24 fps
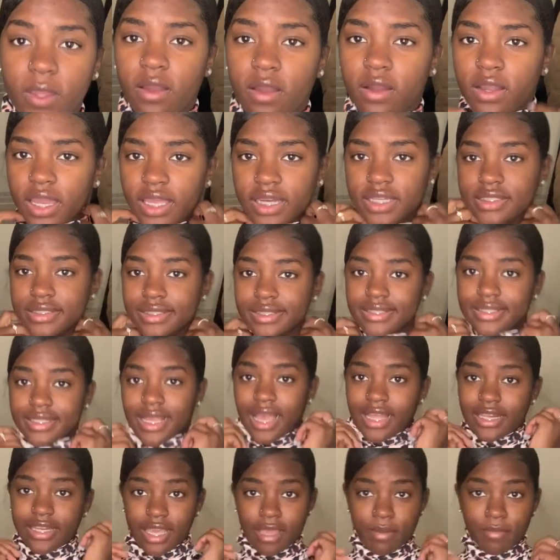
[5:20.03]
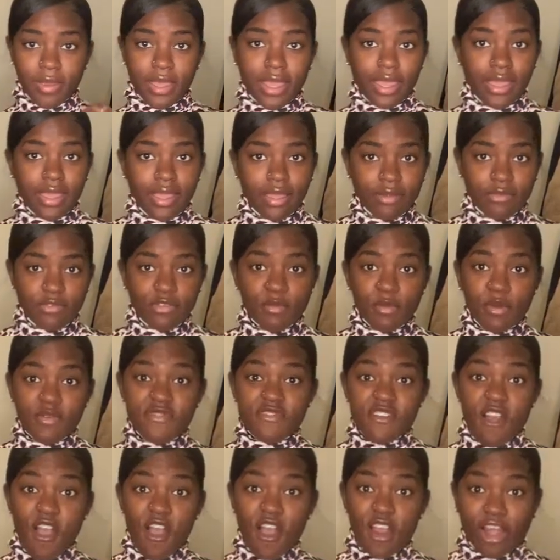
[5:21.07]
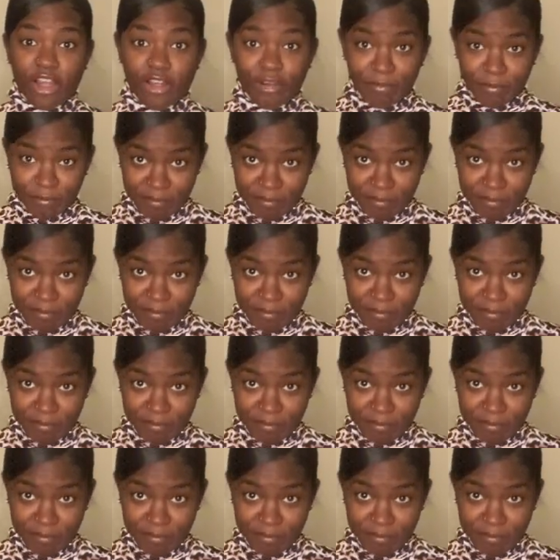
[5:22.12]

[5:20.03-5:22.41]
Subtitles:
Okay, this is not that bad from afar.